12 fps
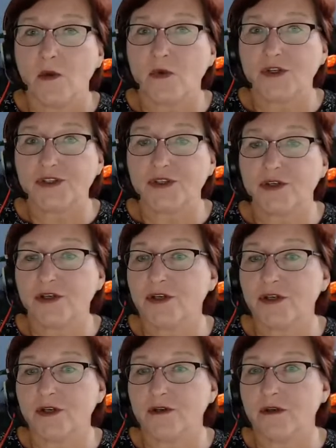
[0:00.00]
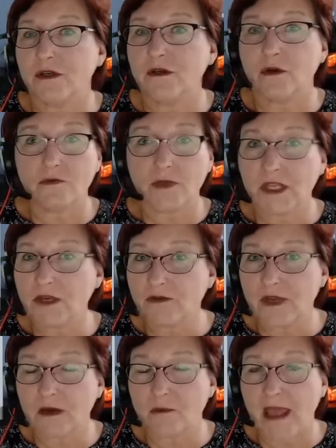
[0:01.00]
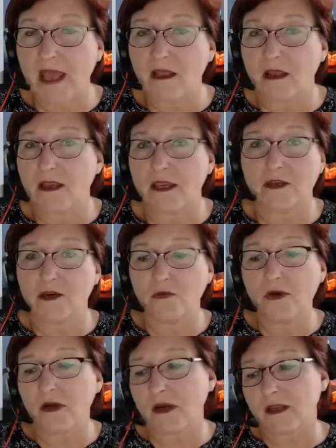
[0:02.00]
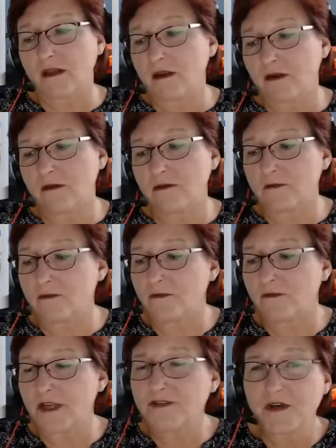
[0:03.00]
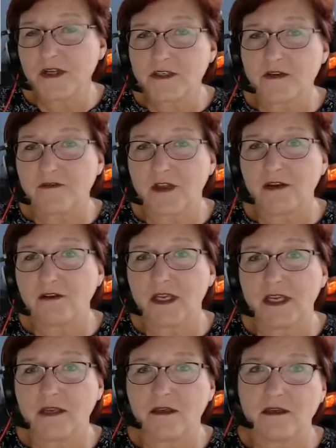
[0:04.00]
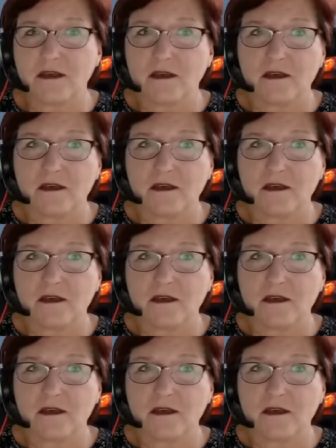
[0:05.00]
which could, really create a backlog in your work. Restaurants are very